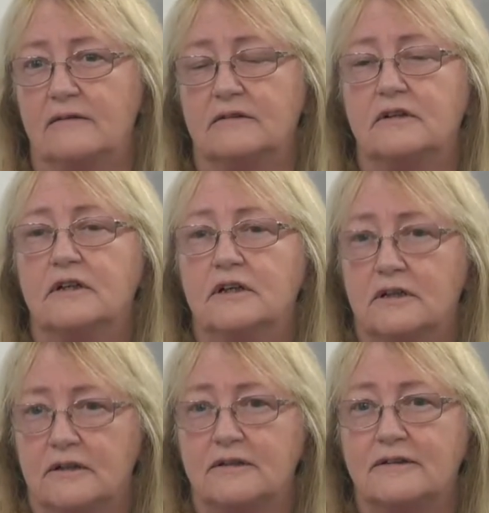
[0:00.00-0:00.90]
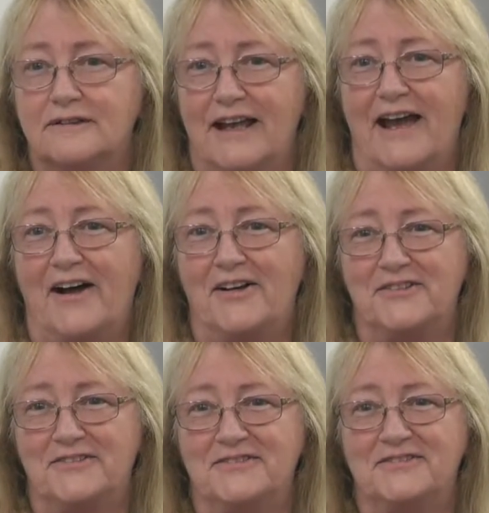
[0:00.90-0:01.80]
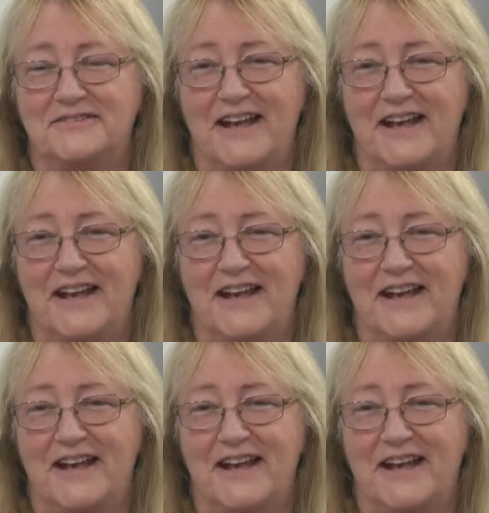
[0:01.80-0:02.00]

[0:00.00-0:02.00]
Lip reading: Okay, that's great. I'm glad they were able to provide